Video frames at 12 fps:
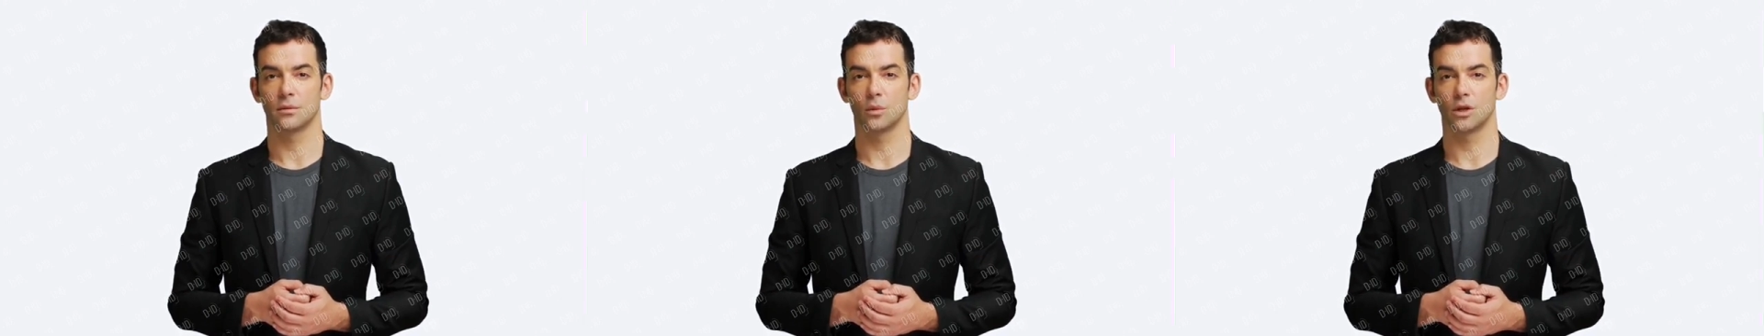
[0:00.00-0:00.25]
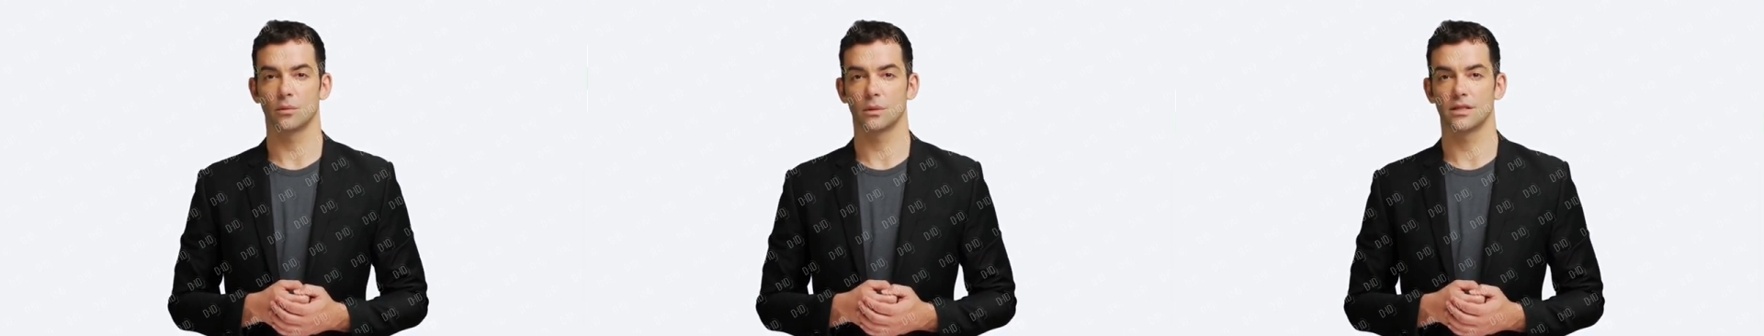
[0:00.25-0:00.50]

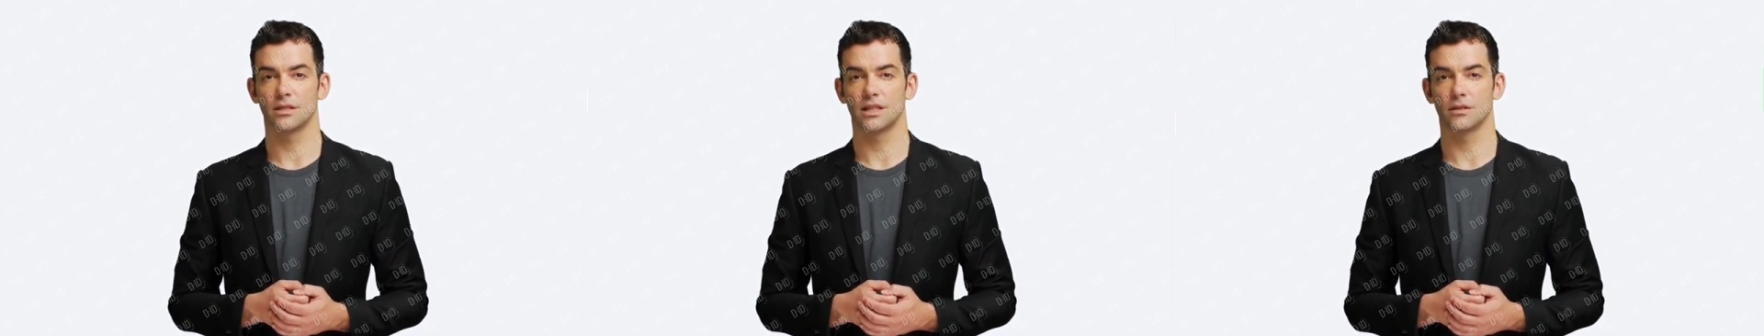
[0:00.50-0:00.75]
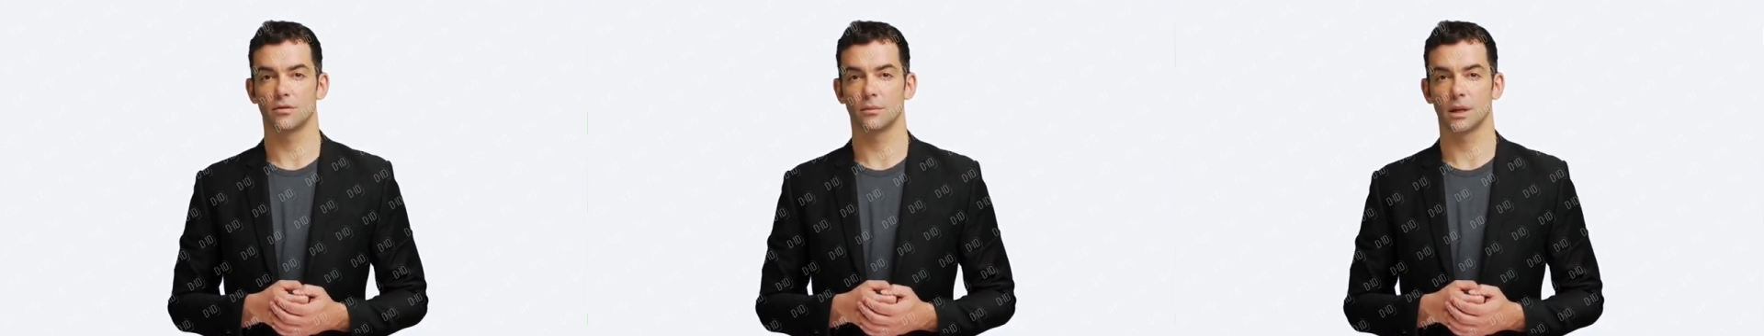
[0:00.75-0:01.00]
which means
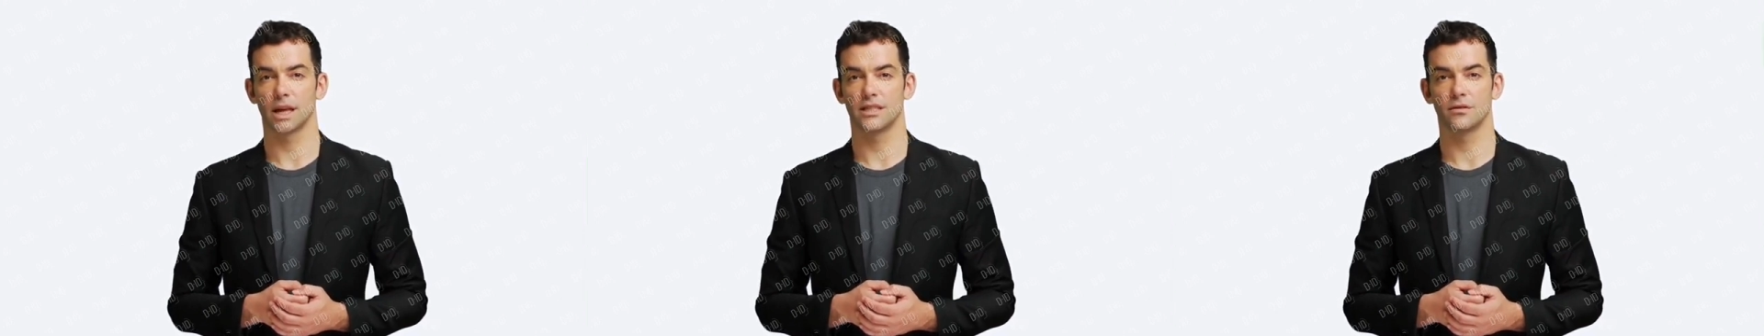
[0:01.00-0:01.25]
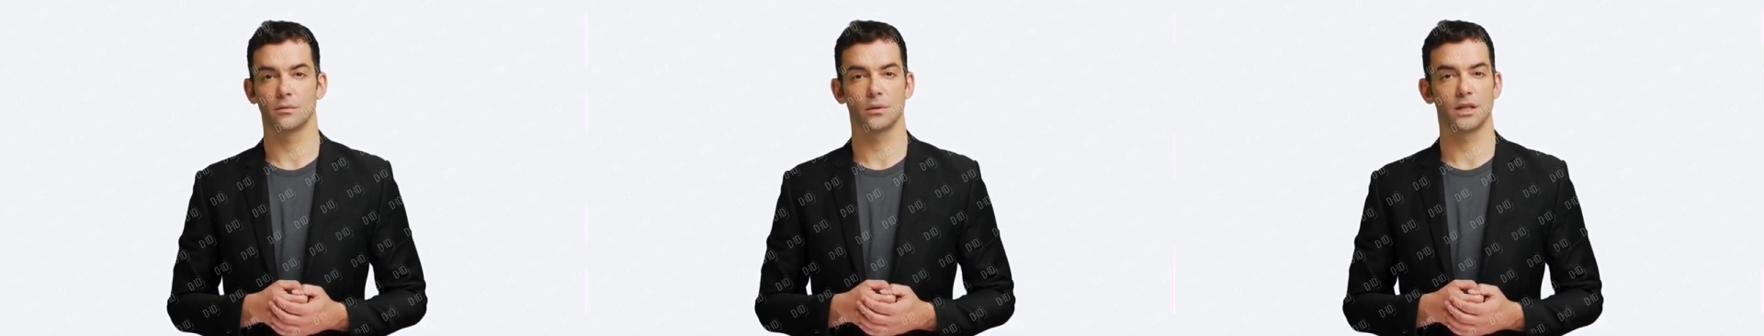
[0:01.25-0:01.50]
that if a
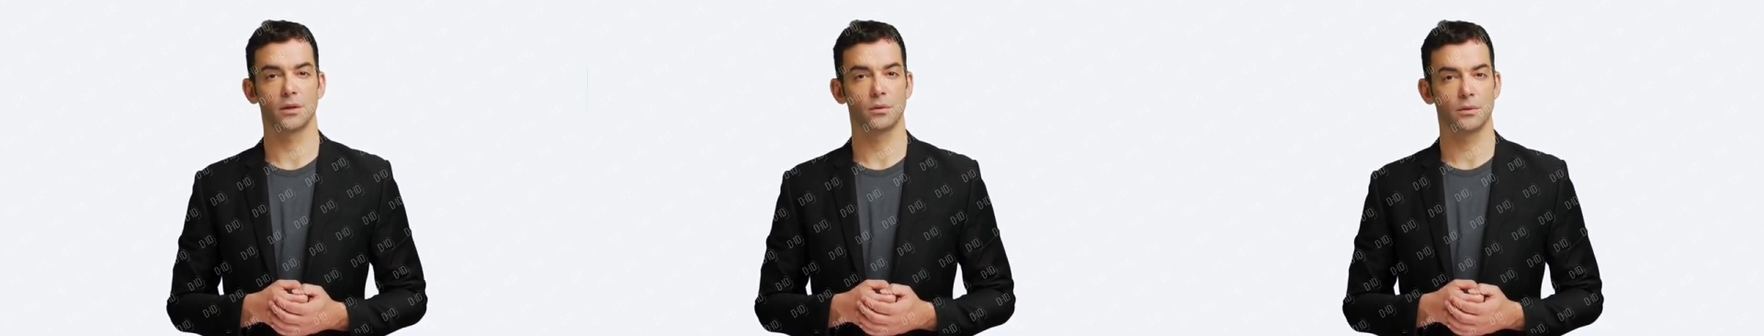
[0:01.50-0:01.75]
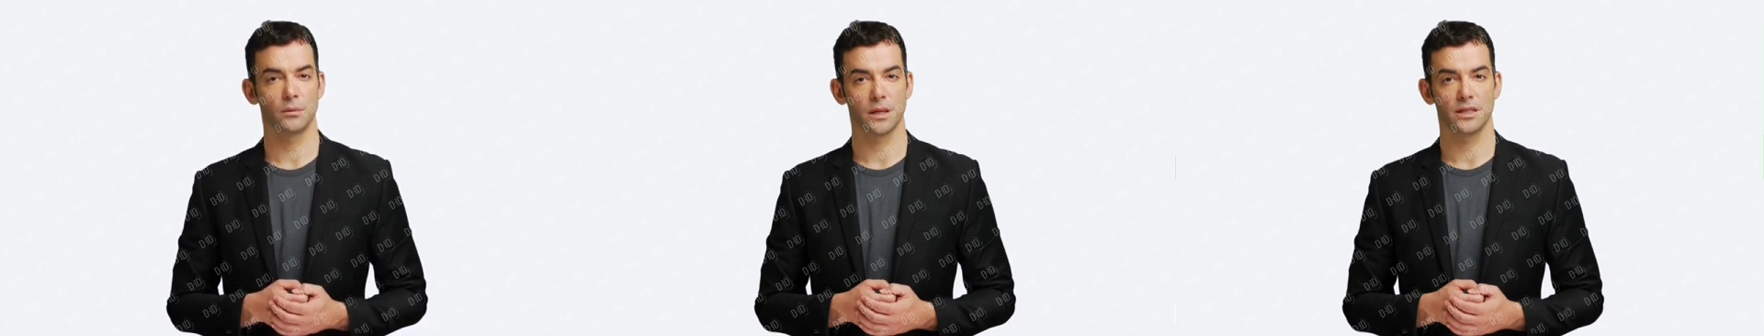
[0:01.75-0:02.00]
passive building
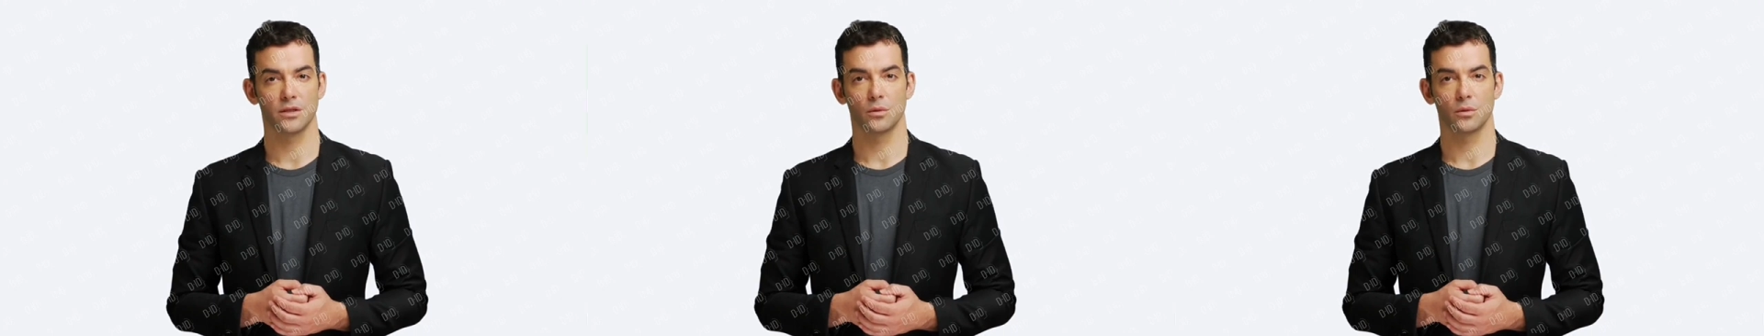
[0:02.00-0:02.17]
was placed